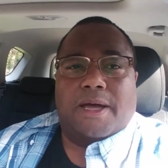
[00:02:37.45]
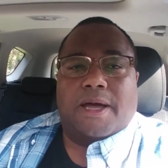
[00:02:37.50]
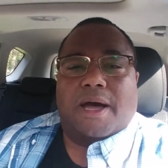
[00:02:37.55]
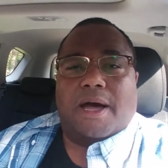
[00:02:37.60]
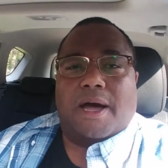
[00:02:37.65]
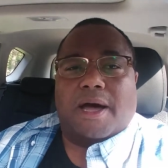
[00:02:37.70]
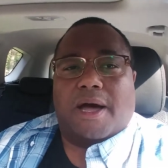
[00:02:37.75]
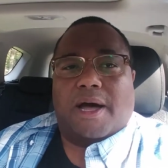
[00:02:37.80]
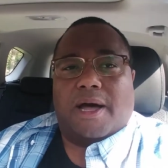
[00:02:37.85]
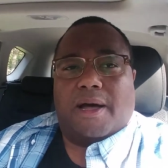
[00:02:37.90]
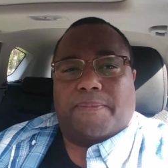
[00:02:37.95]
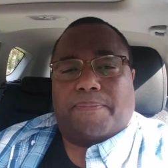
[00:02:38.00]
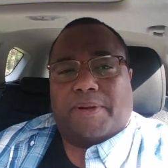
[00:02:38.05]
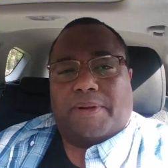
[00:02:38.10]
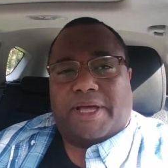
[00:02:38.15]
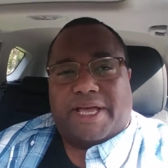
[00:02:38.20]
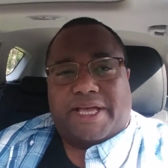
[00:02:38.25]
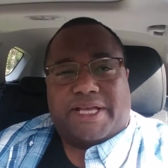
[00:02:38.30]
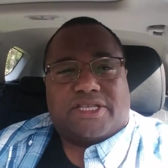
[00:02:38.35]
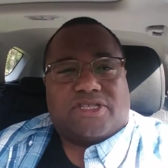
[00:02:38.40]
uh,
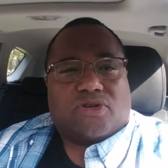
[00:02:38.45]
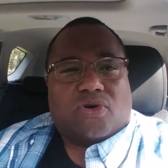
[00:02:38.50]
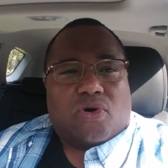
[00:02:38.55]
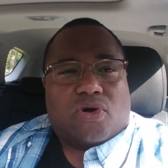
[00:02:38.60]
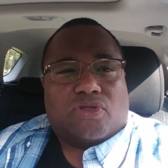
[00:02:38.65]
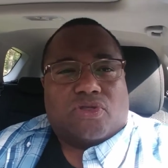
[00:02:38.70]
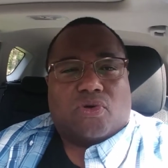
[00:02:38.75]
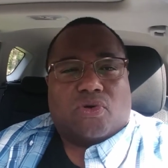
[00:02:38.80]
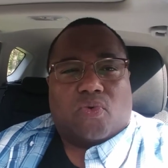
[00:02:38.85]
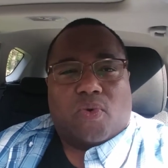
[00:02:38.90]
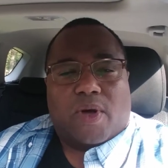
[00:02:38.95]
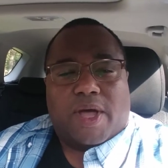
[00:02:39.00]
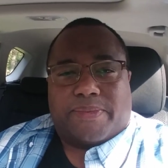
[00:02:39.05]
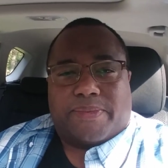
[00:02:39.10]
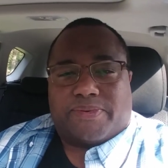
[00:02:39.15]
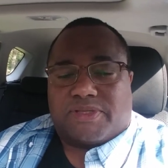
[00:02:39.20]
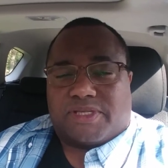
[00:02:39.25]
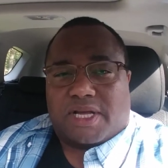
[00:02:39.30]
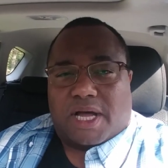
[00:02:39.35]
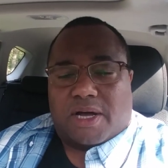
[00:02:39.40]
place on the
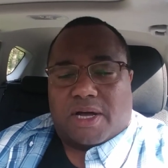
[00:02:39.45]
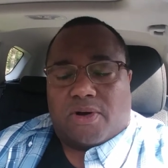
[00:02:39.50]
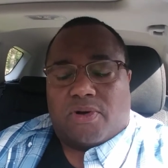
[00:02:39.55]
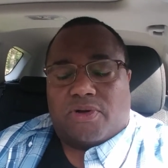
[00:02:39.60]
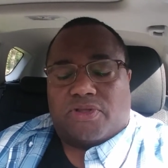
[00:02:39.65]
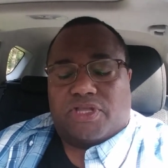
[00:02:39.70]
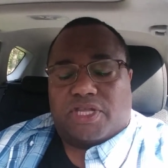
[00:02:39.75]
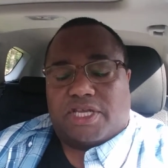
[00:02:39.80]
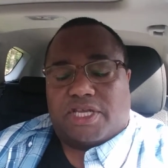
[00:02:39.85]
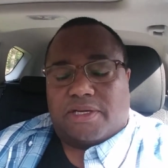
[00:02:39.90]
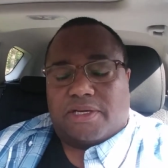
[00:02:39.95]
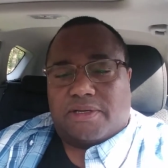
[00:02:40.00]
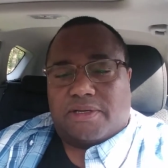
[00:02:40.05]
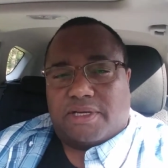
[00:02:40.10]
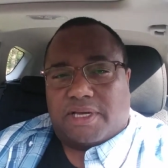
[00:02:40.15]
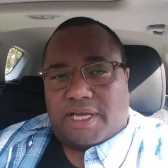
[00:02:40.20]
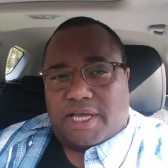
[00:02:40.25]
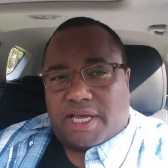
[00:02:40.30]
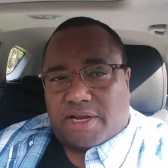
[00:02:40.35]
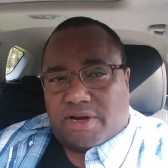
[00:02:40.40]
website on the
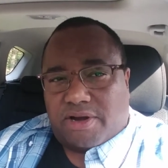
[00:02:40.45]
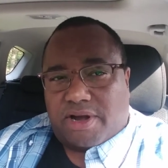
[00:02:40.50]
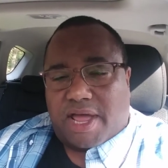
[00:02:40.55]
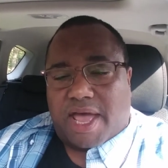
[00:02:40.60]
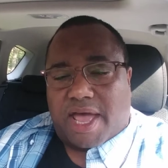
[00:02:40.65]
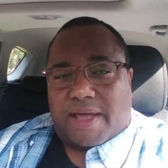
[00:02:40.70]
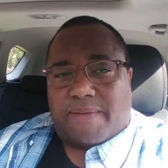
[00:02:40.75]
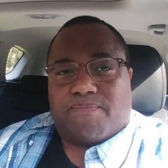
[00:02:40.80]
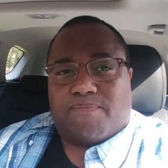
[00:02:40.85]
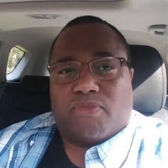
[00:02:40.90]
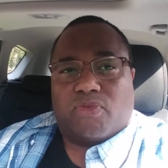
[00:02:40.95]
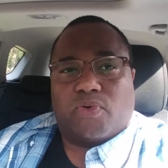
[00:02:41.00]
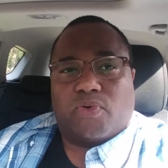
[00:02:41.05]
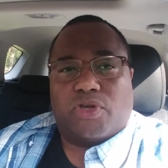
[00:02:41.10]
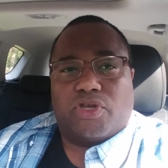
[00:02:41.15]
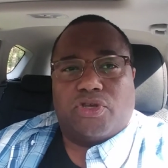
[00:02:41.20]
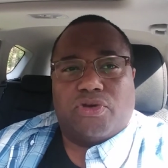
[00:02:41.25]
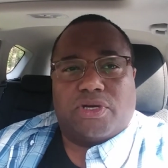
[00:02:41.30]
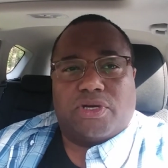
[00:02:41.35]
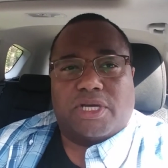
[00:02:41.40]
internet where
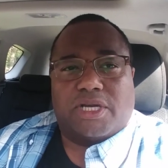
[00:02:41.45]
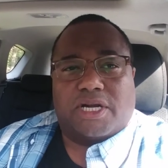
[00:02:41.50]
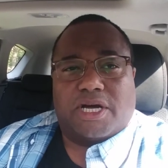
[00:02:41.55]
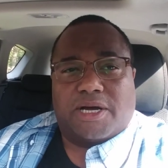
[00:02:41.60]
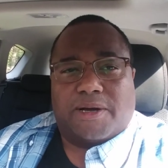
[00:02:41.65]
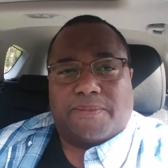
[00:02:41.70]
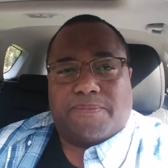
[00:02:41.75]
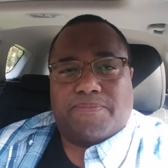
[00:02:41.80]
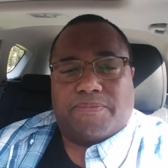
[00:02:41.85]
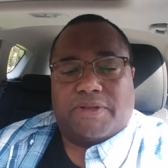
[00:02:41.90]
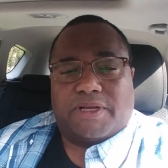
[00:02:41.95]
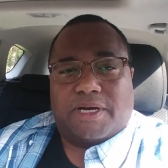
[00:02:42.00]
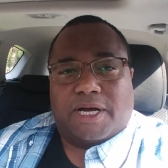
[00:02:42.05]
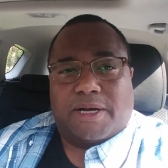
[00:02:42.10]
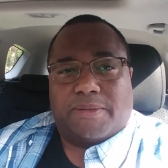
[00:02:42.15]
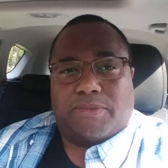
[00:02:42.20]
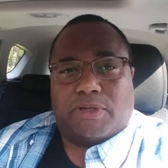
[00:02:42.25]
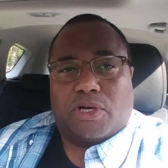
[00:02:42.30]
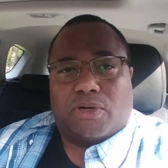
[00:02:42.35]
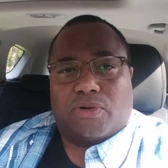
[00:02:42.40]
you can up
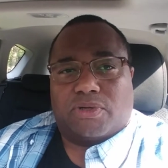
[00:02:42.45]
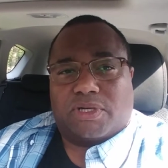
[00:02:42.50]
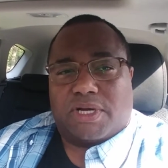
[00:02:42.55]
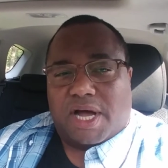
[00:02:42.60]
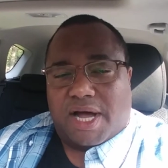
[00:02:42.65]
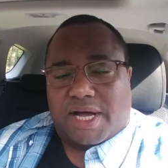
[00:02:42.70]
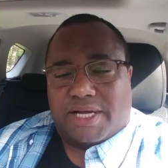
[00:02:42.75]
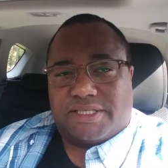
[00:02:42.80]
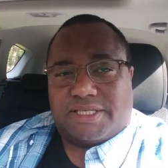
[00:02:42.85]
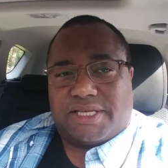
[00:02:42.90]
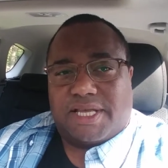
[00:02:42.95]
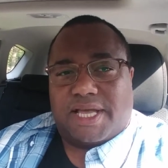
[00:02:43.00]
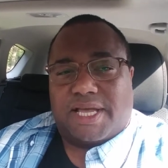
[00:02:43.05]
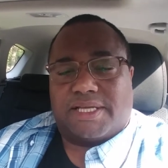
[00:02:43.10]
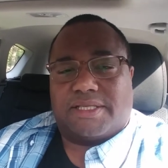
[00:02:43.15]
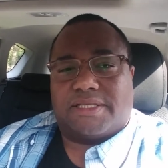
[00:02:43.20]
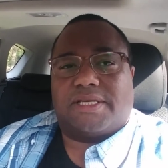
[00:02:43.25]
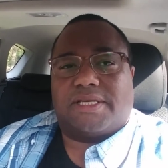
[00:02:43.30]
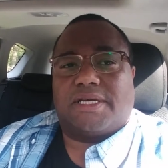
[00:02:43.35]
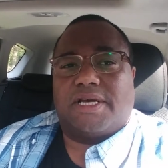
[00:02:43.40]
upload
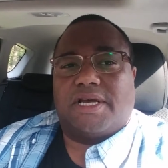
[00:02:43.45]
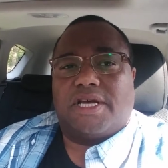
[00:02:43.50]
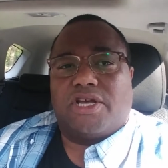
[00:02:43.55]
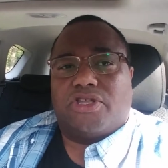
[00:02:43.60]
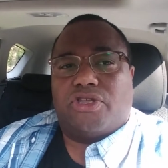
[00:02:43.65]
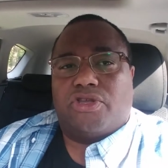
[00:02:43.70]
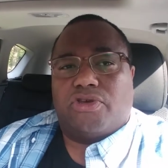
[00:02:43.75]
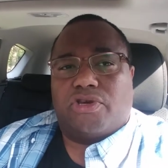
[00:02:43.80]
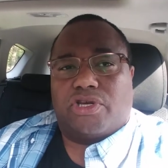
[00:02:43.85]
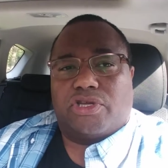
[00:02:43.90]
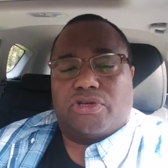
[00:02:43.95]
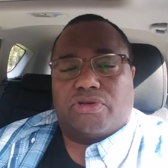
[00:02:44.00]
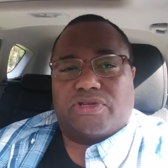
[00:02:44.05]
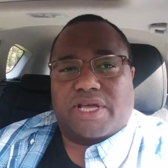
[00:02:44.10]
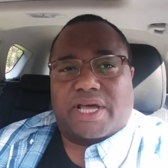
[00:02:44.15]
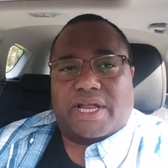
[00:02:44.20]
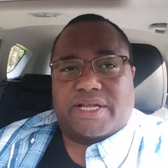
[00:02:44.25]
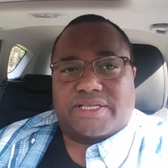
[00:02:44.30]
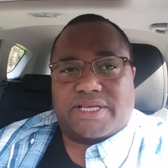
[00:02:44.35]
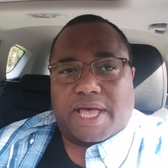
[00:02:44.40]
content. You can use
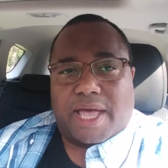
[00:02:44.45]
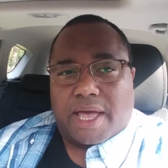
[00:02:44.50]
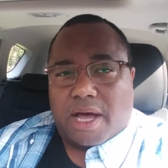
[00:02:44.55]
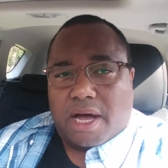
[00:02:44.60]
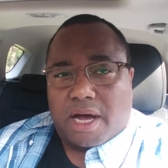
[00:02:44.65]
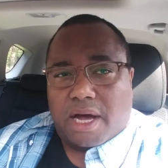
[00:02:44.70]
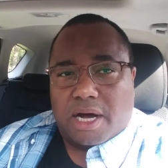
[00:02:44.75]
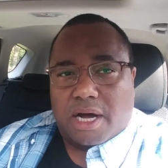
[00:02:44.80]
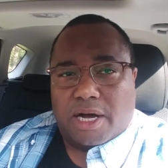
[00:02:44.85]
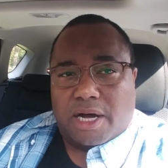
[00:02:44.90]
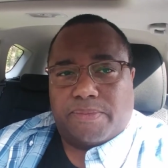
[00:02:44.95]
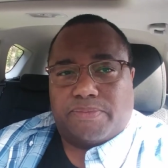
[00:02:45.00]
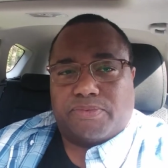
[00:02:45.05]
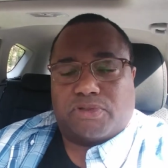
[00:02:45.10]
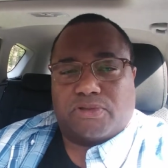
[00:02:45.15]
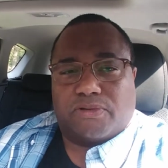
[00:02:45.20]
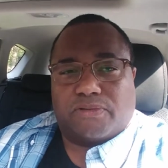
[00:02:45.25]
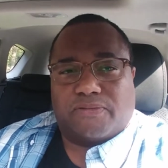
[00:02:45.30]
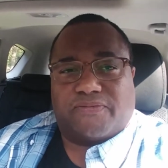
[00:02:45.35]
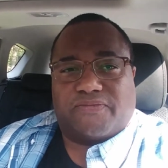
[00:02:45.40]
that as a hub
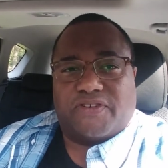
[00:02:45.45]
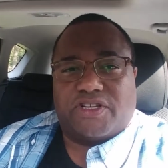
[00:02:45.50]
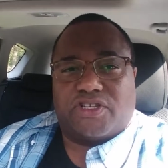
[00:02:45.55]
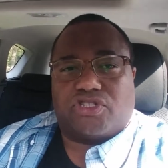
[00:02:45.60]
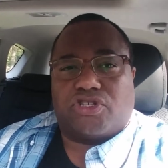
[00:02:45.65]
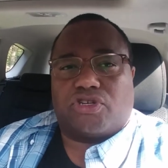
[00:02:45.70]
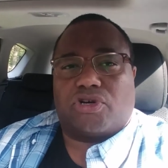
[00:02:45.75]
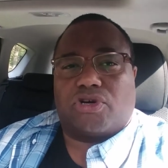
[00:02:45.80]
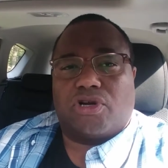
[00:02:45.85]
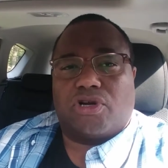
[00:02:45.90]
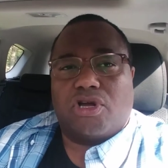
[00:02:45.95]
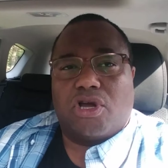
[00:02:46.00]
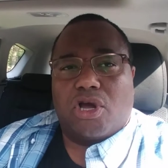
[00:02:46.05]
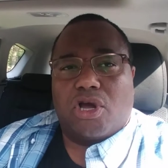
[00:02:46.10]
to feature